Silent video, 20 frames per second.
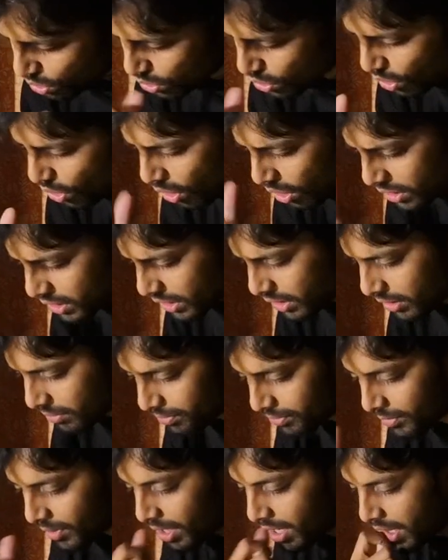sociology.
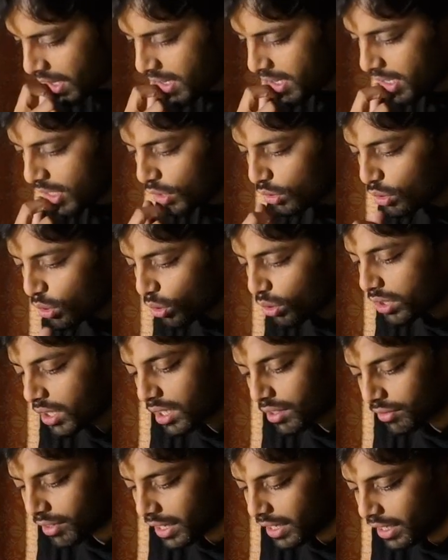
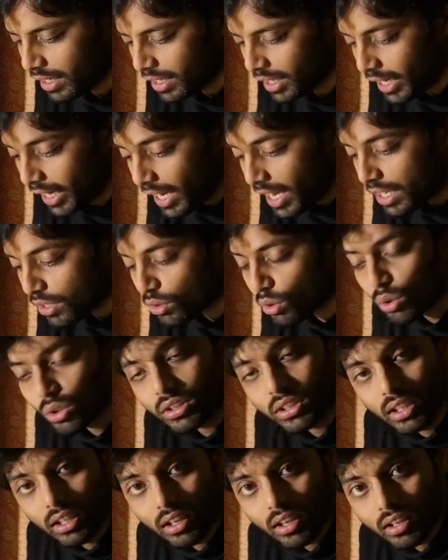Social friendly,
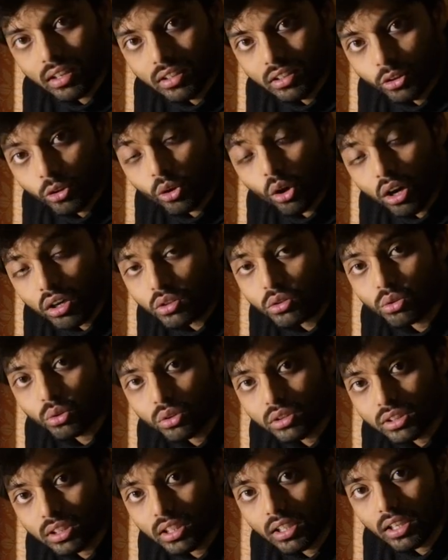asocial, not
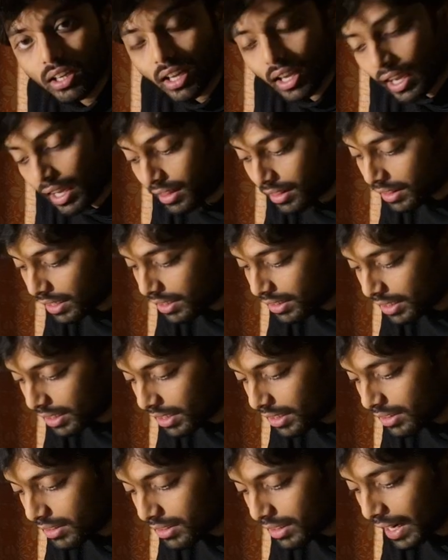social, and then
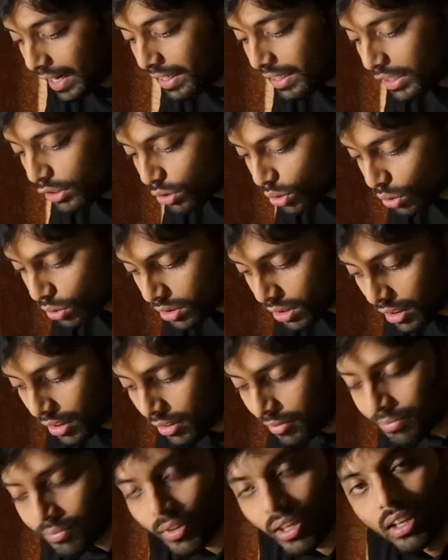there is antisocial.
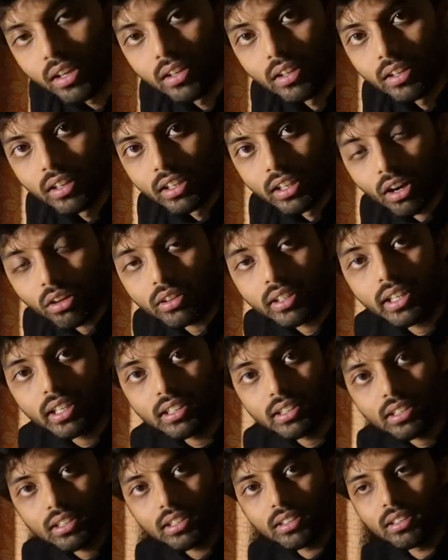Now
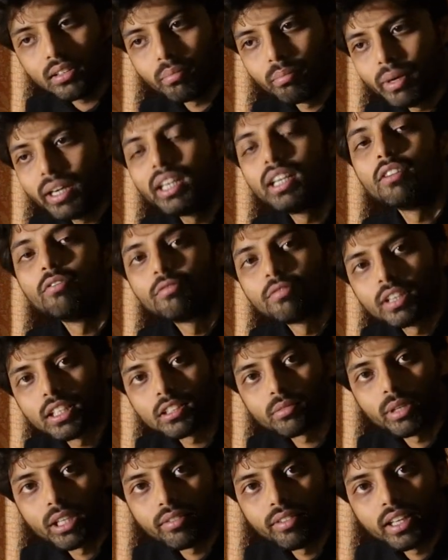there is a bit
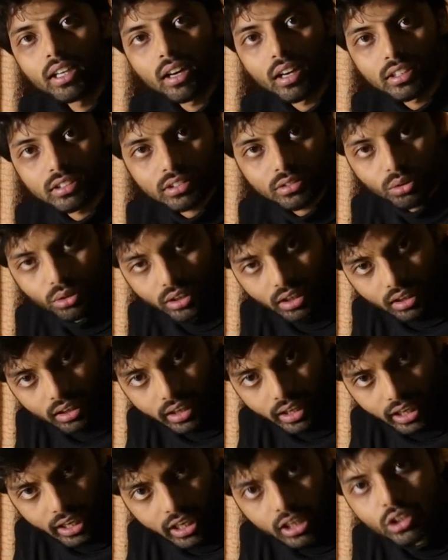difference between
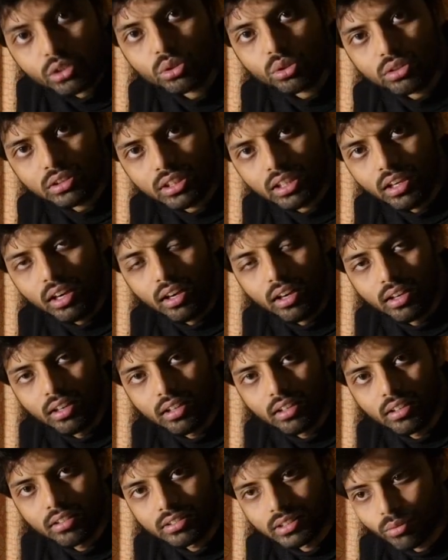asocial,
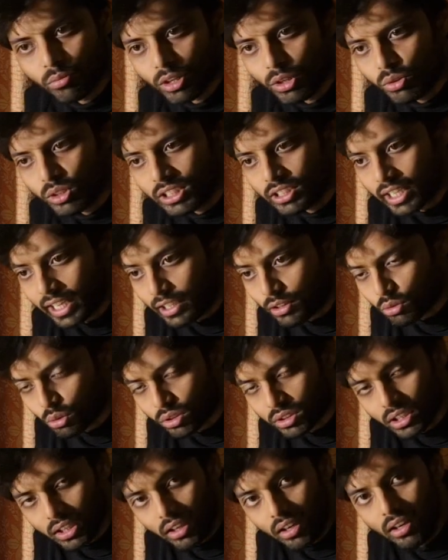someone who is
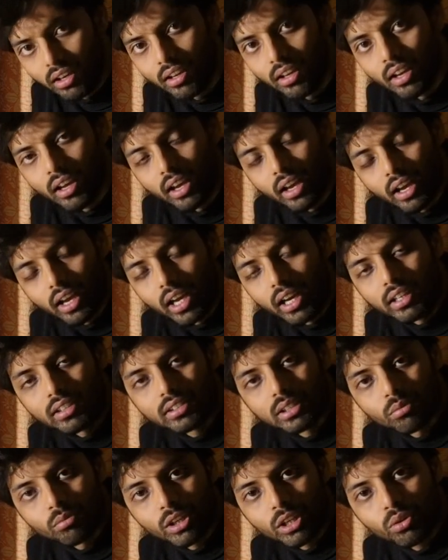asocial, and
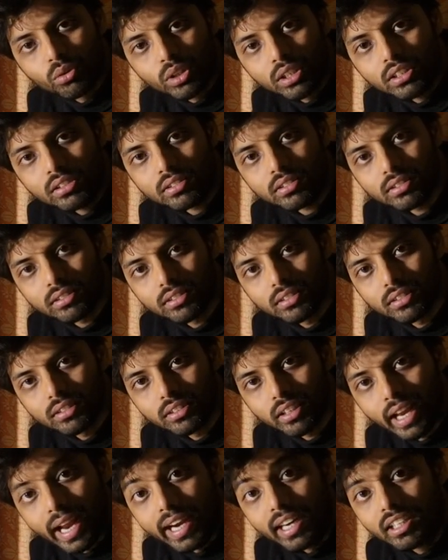someone who is
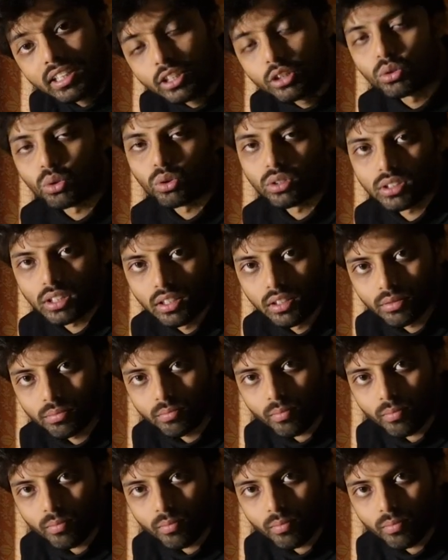antisocial.